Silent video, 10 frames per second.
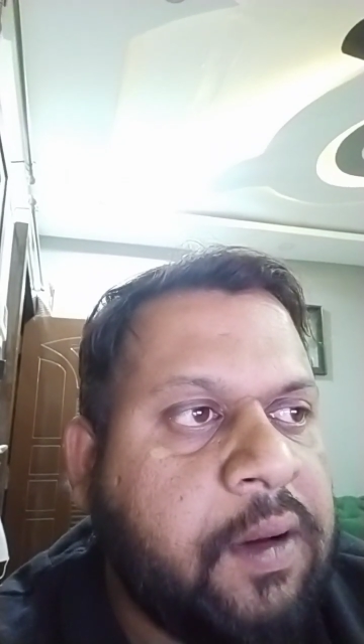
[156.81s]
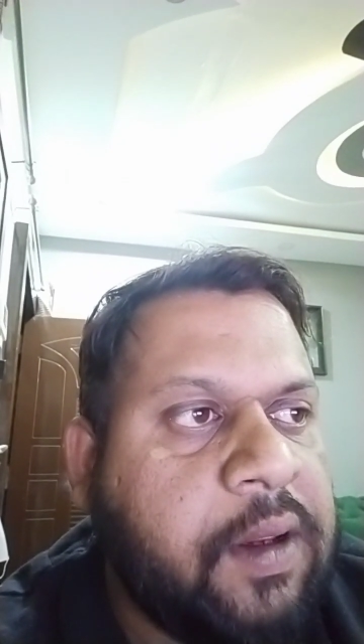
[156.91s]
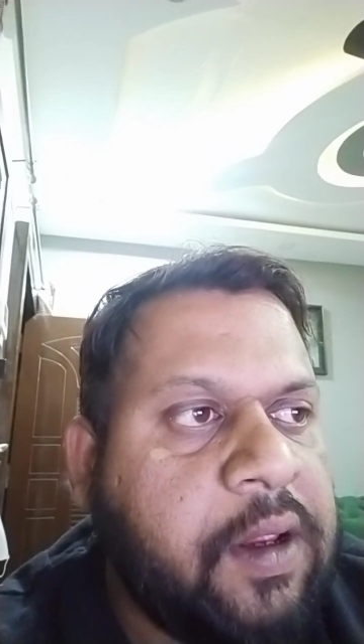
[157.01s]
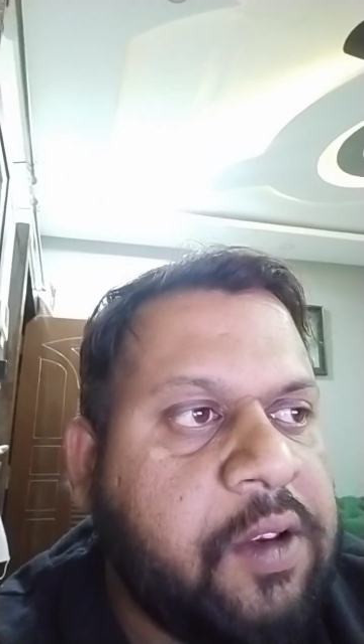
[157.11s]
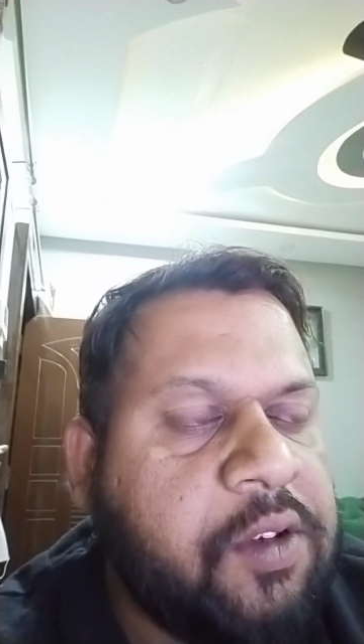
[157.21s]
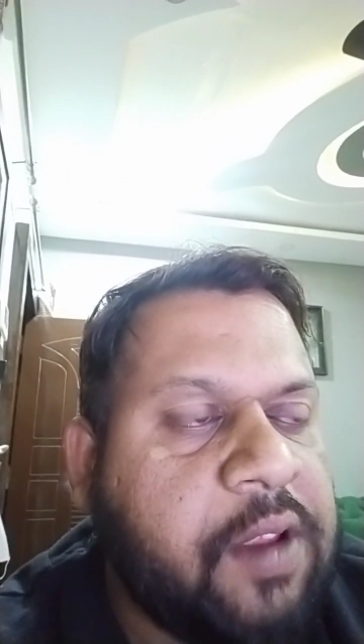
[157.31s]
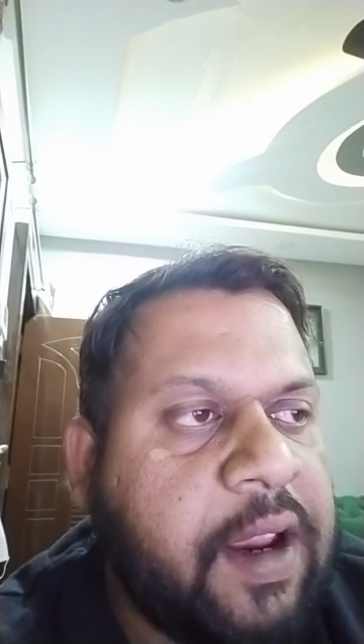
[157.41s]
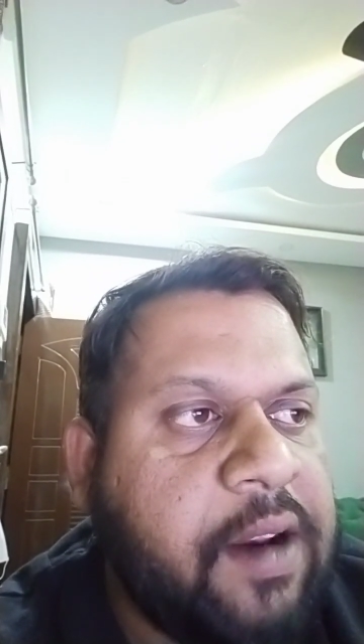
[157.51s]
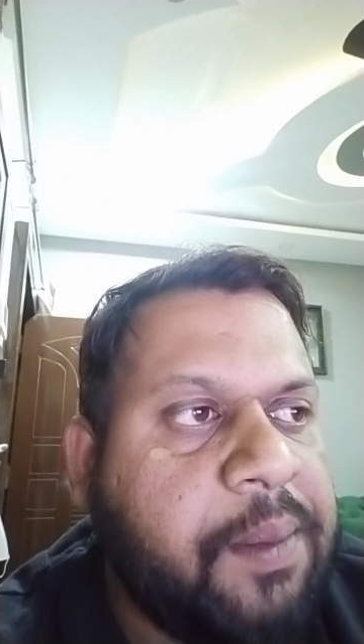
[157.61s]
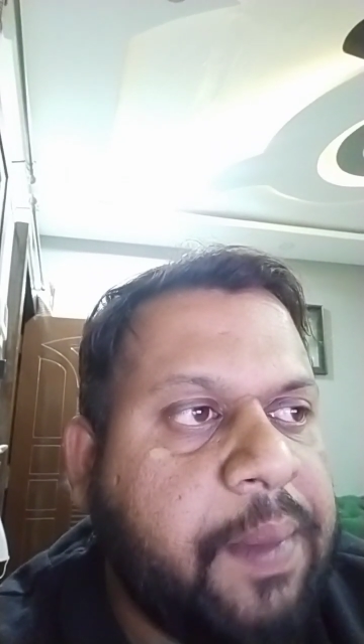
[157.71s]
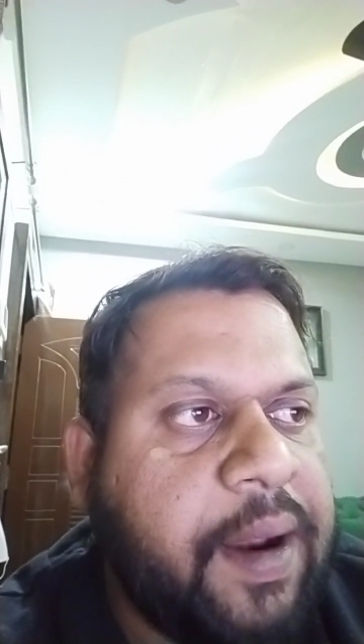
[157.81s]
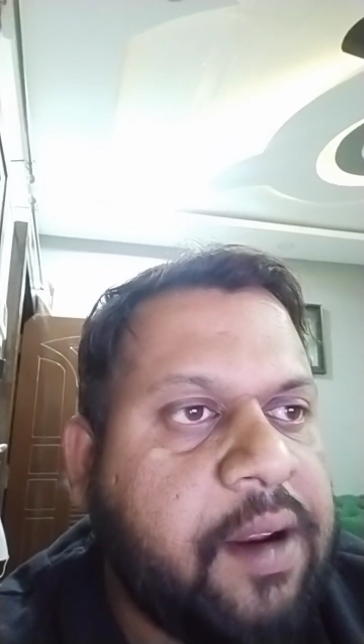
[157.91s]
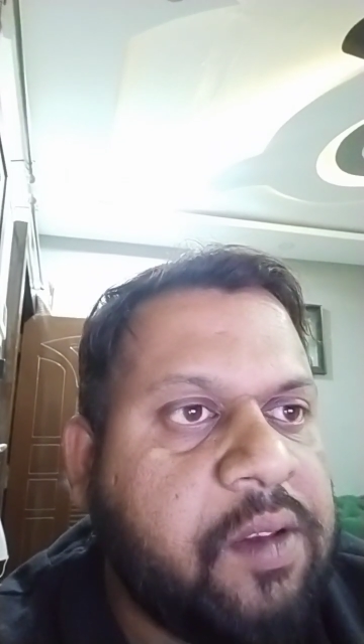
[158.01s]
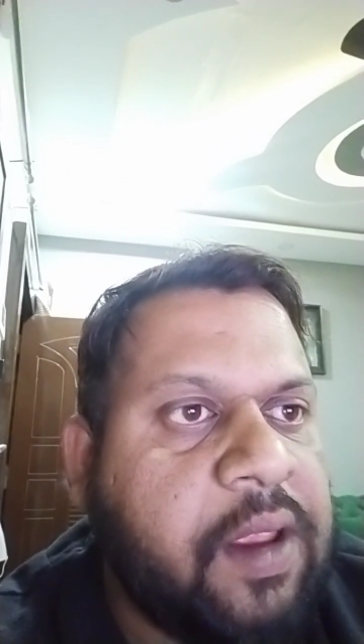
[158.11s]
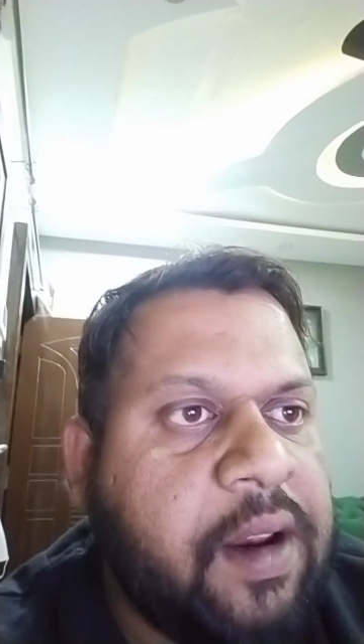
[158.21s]
each site might
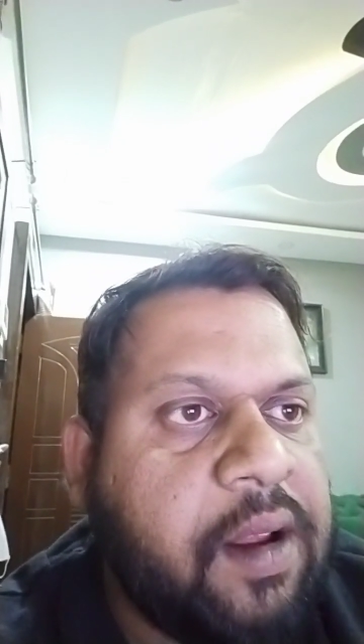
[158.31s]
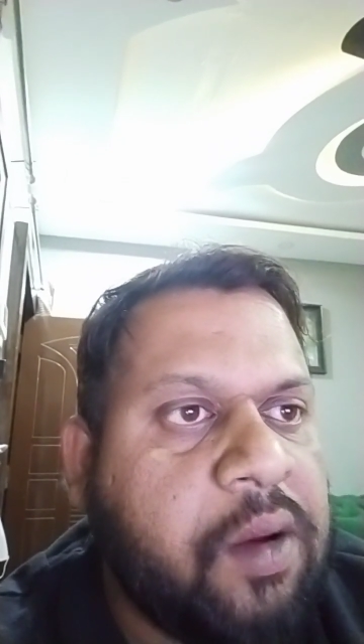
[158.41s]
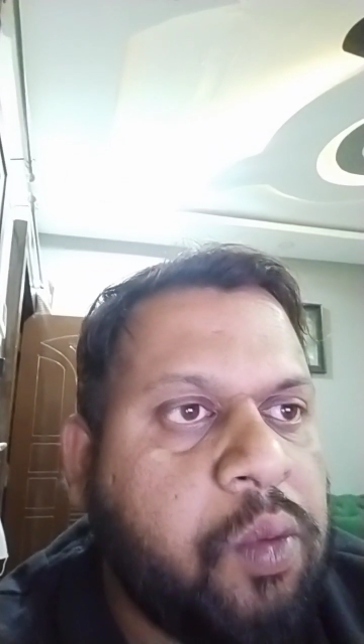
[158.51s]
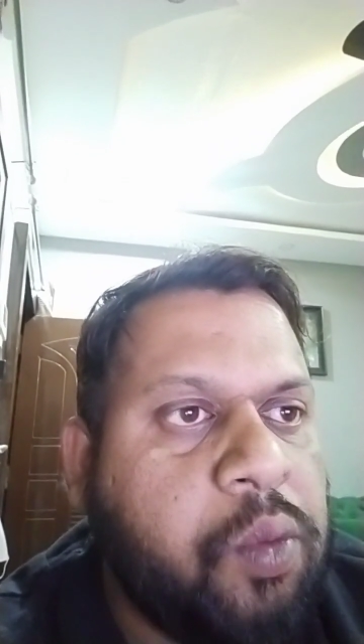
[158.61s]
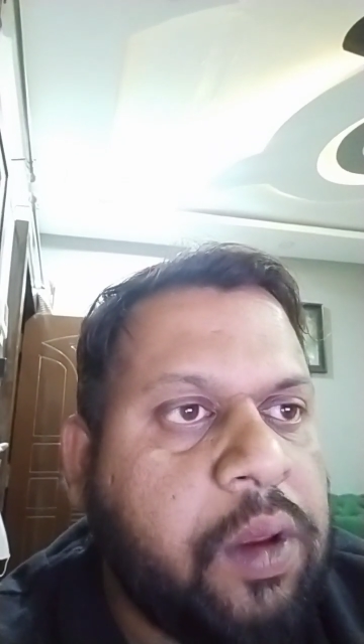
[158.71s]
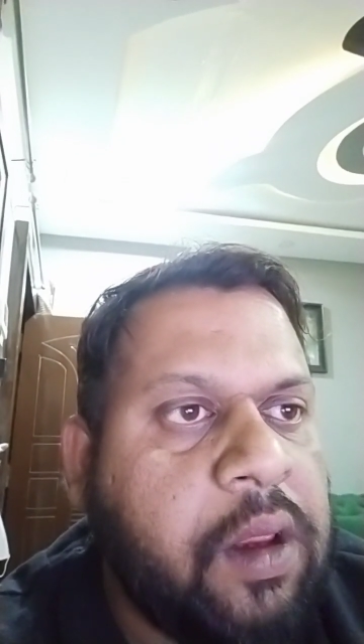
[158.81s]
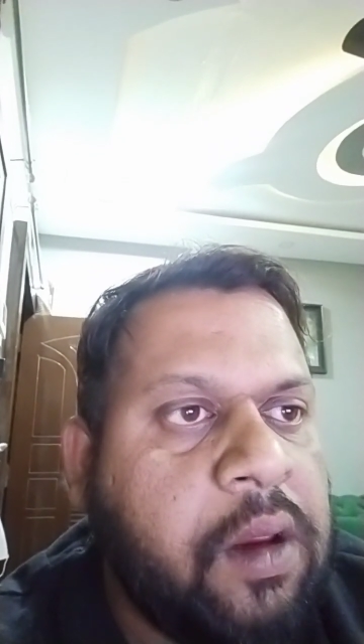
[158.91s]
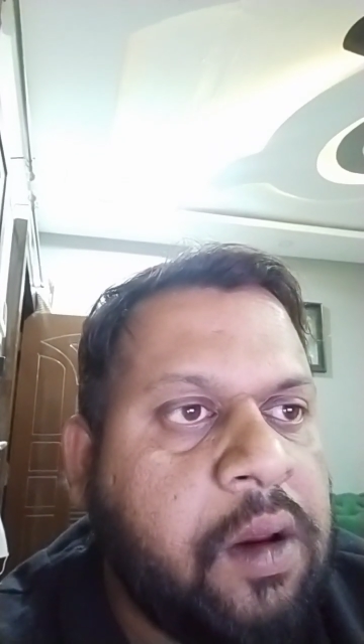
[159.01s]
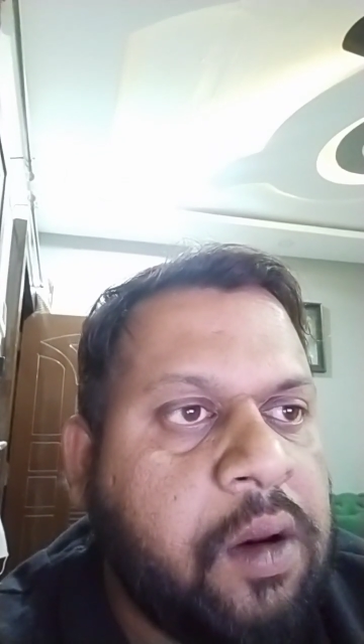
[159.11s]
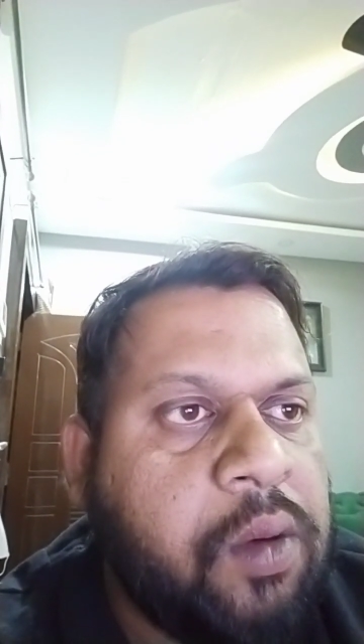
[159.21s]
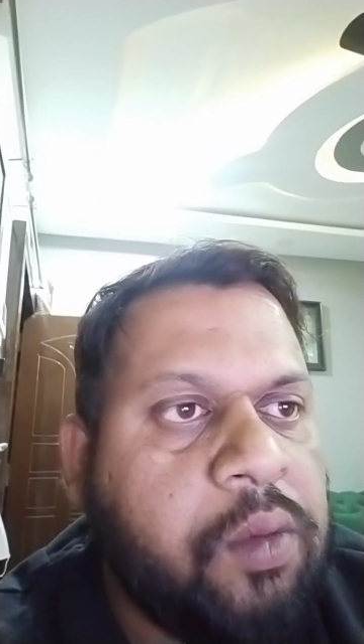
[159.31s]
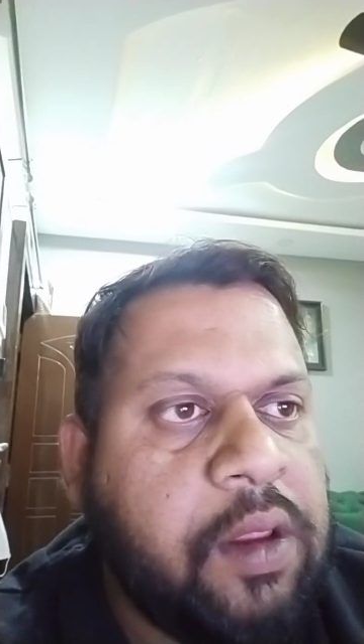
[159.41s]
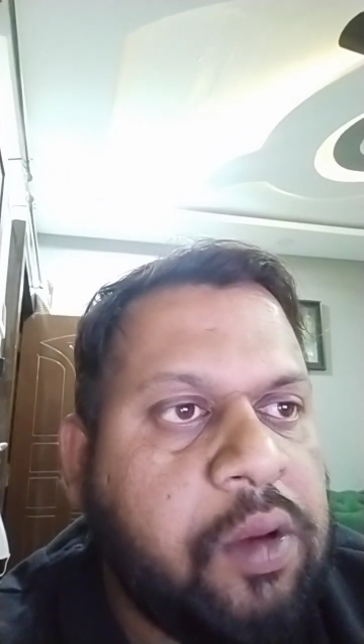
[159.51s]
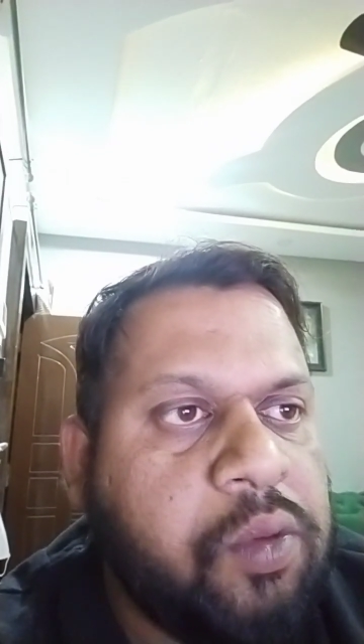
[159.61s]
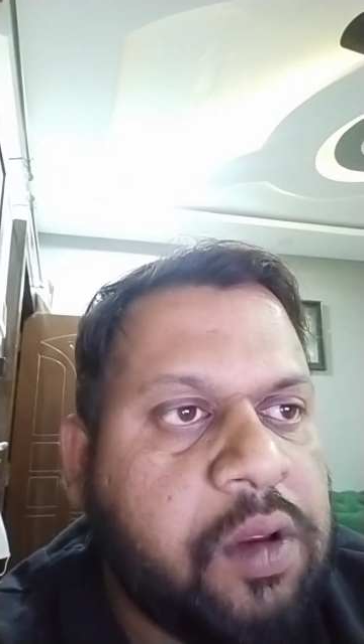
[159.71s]
send a cookie to the
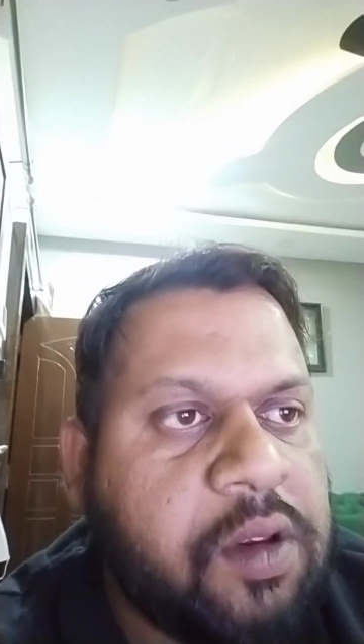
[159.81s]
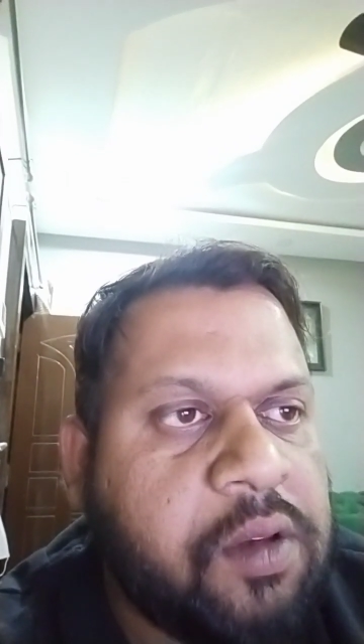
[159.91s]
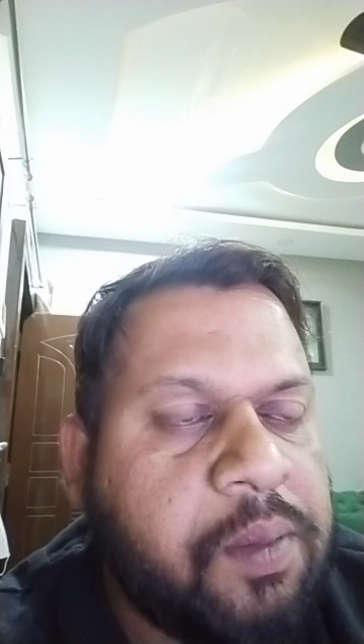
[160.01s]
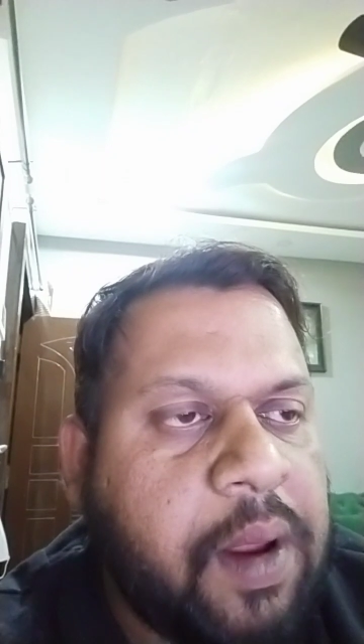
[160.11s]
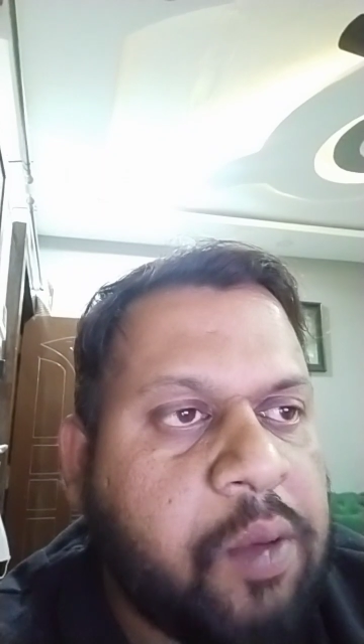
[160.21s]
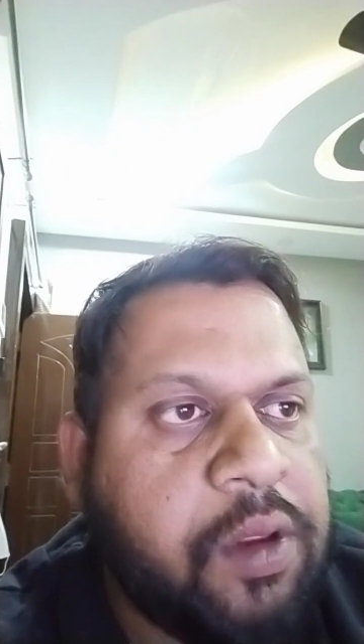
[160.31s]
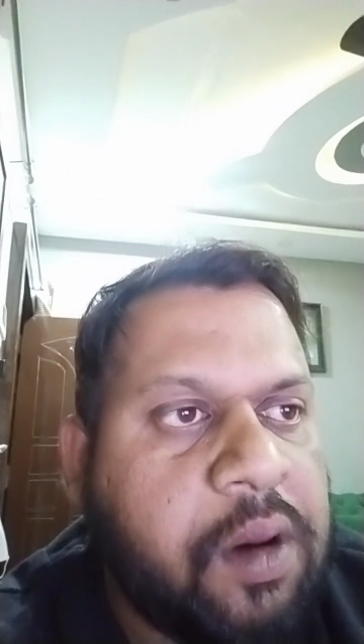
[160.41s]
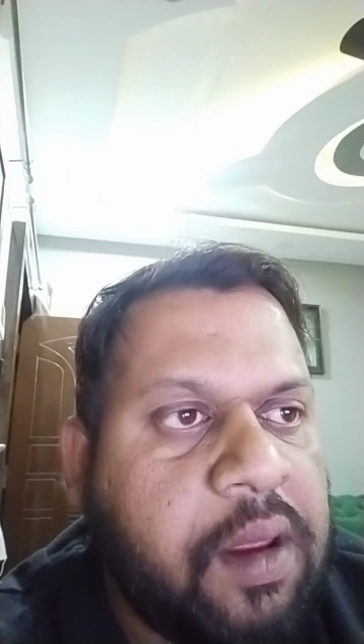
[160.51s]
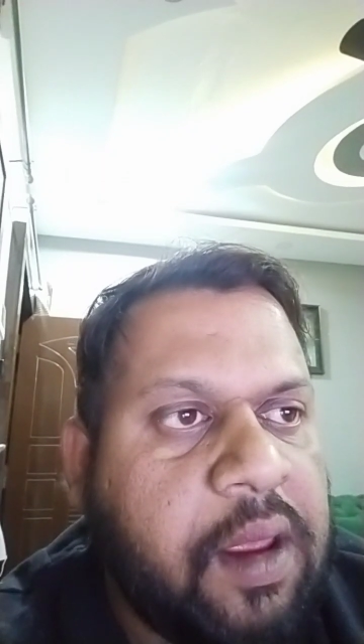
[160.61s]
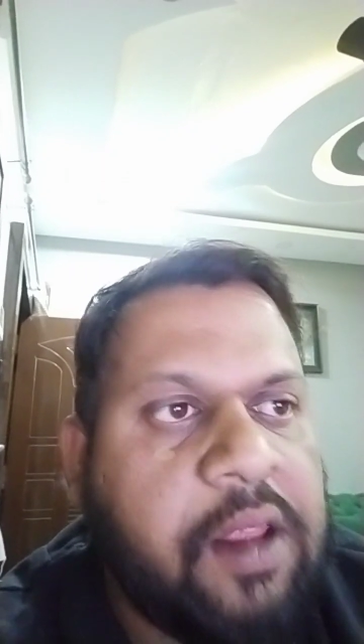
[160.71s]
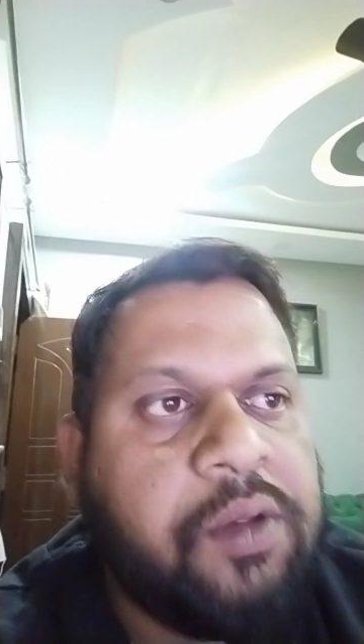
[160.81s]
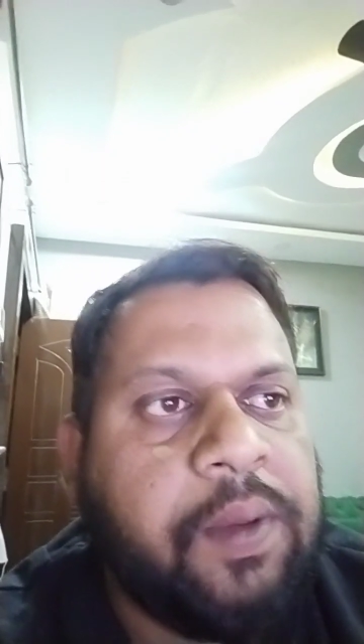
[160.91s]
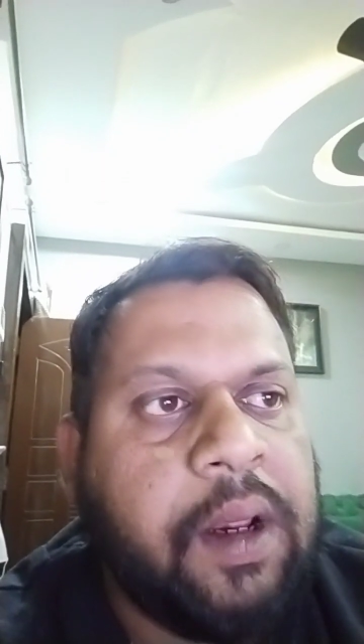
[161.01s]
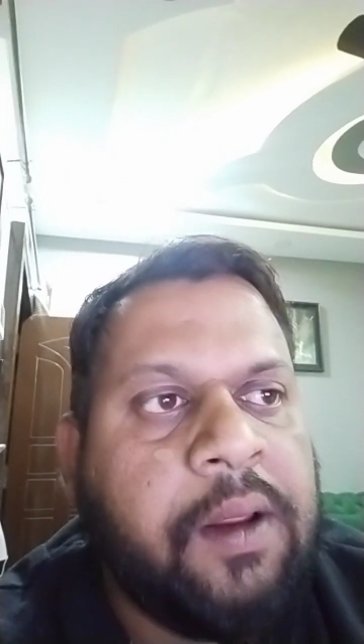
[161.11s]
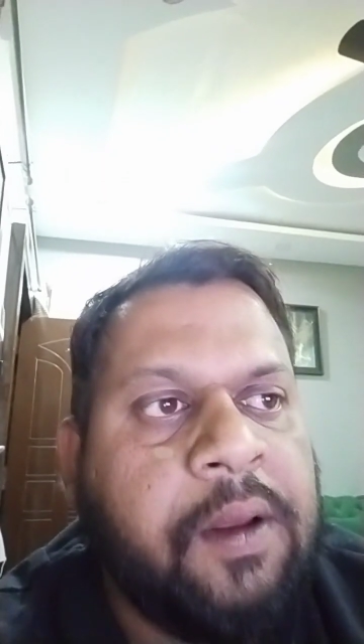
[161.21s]
user's browser as well.